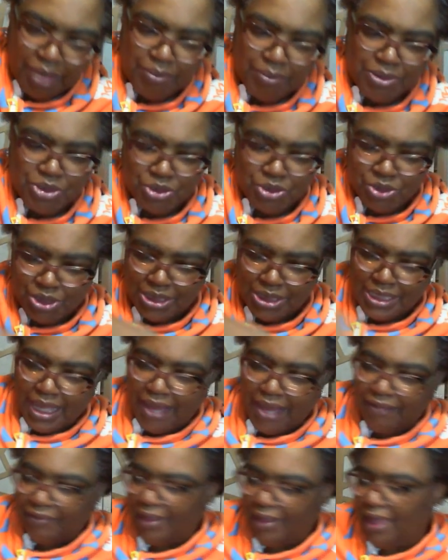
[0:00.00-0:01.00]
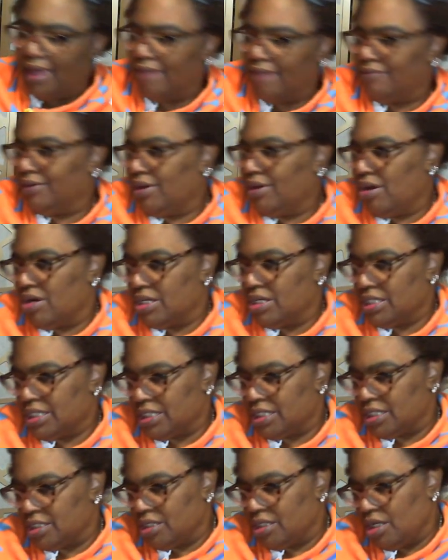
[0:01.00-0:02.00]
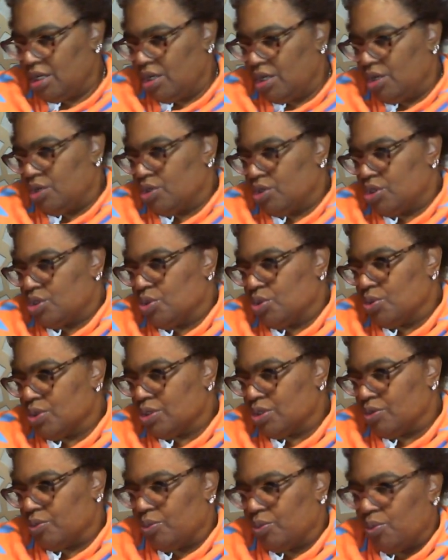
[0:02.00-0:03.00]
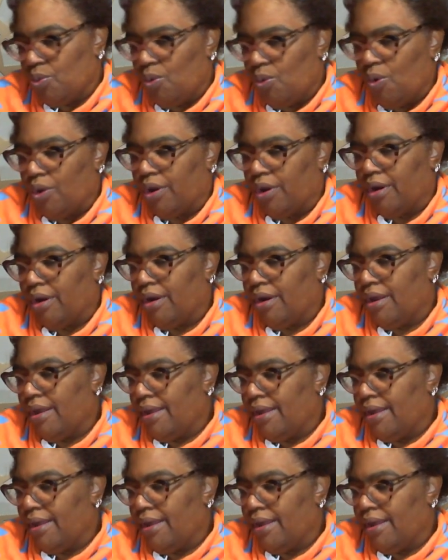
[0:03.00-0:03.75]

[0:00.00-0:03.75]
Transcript: but you just have to have a constant source of water